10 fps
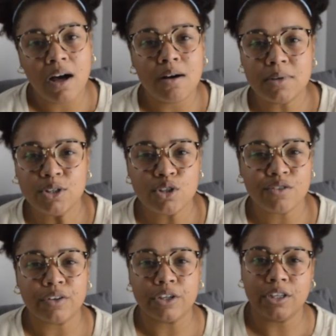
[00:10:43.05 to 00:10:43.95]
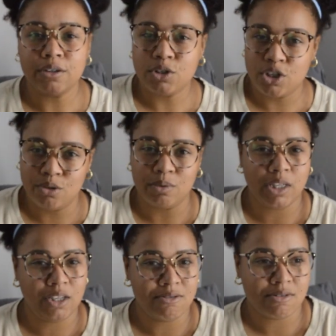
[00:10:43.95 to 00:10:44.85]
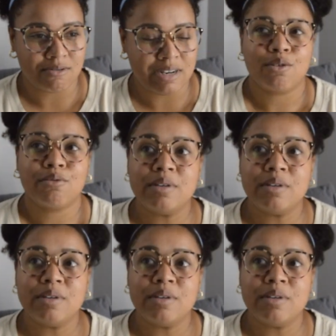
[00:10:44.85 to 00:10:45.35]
almost for Q2 and Q3,